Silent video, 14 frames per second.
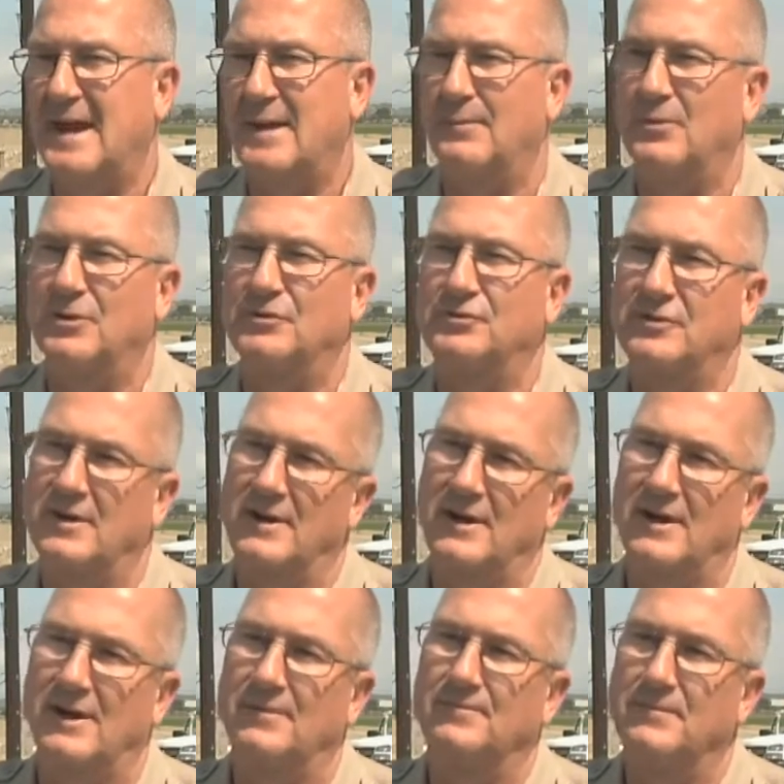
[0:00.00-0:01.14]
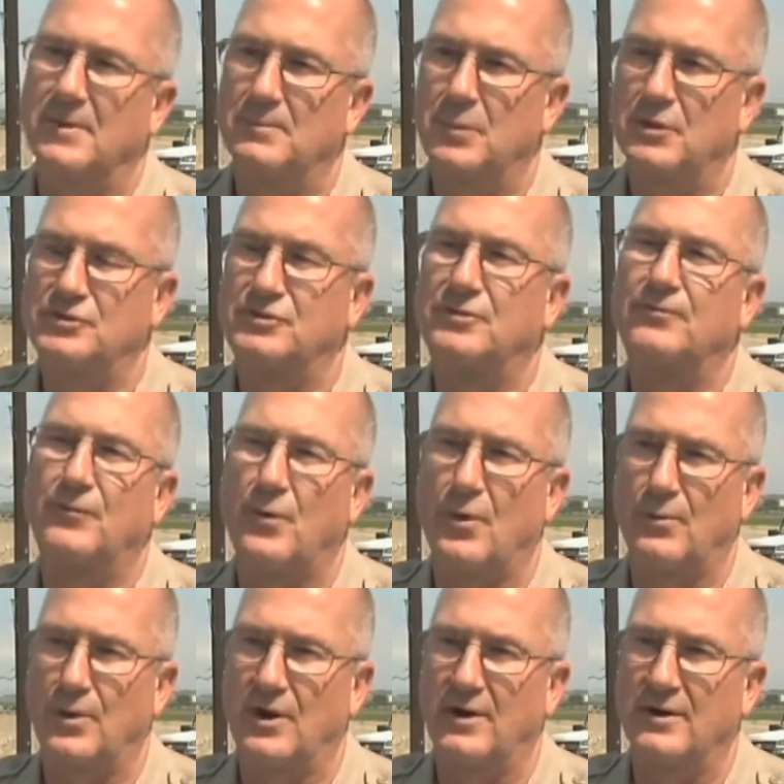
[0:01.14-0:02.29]
time was uh, pushed
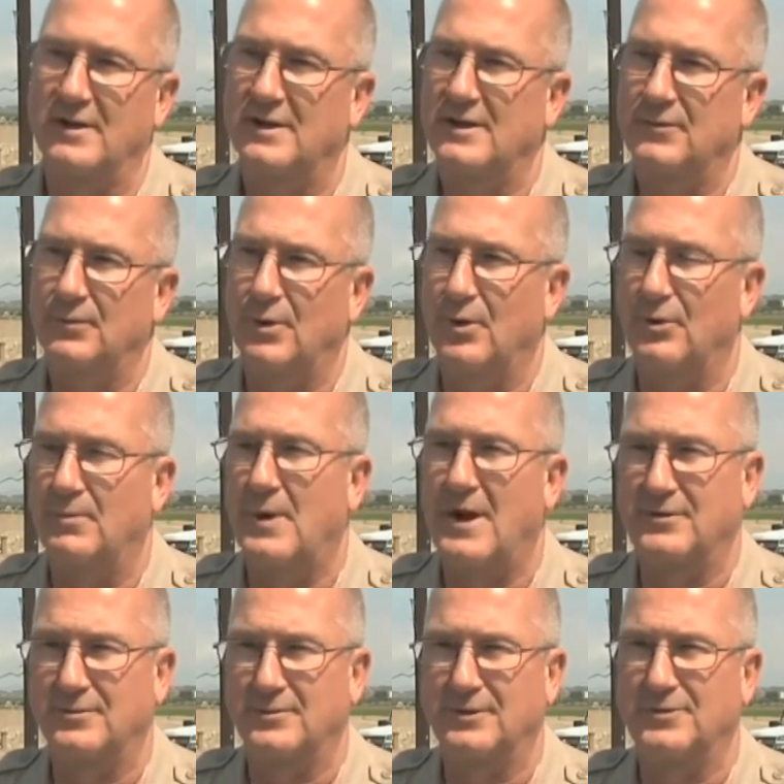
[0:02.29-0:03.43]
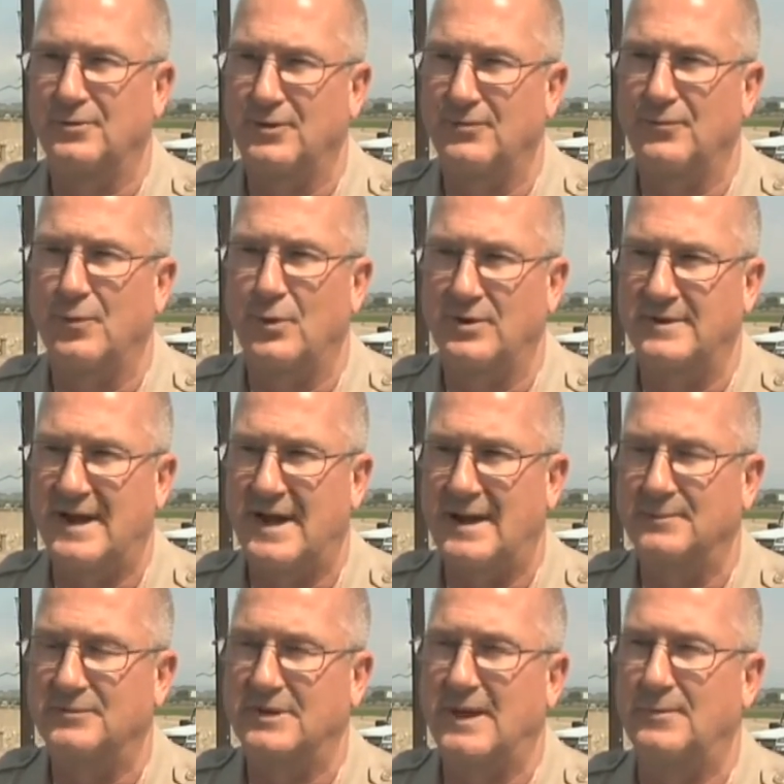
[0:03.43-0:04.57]
forward, rolled approximately three or four
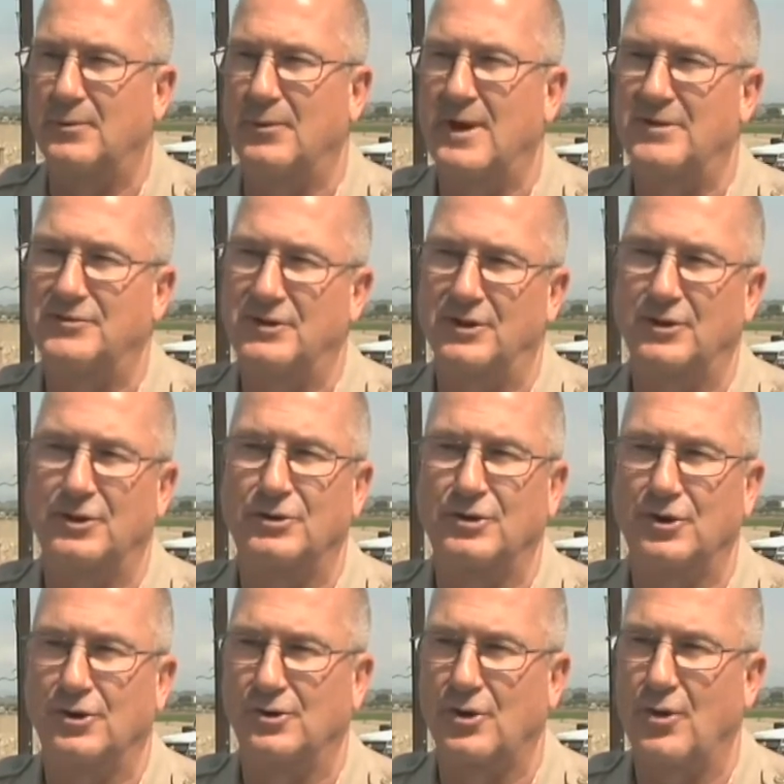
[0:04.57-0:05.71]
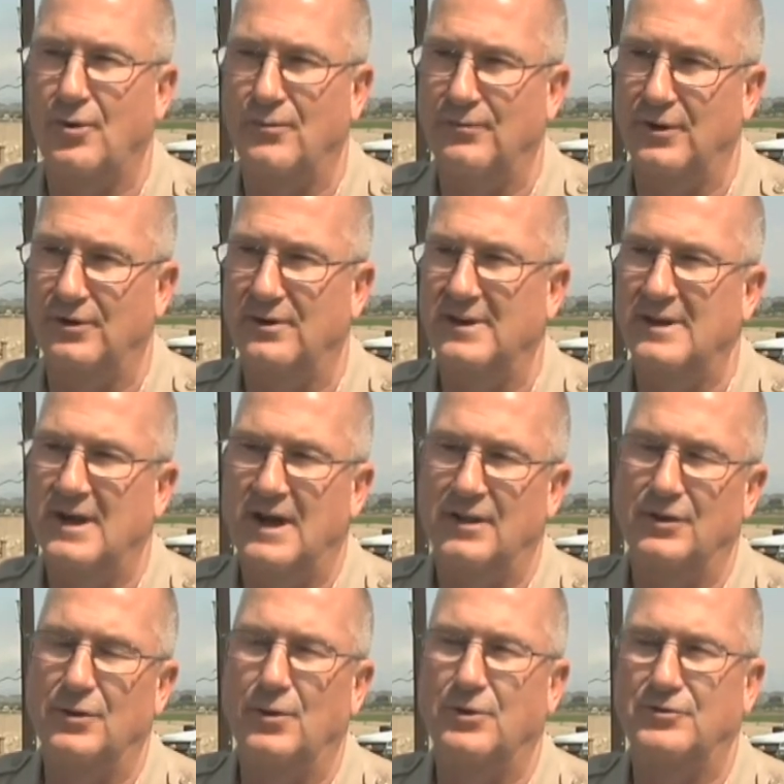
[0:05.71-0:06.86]
times, came to rest in a dirt culvert on
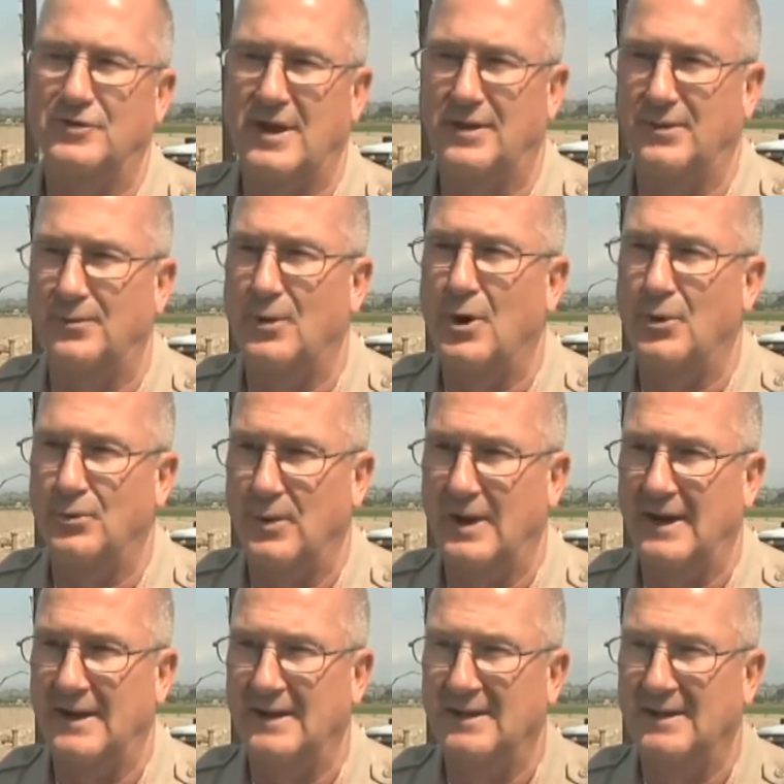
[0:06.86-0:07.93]
the north side of the roadway.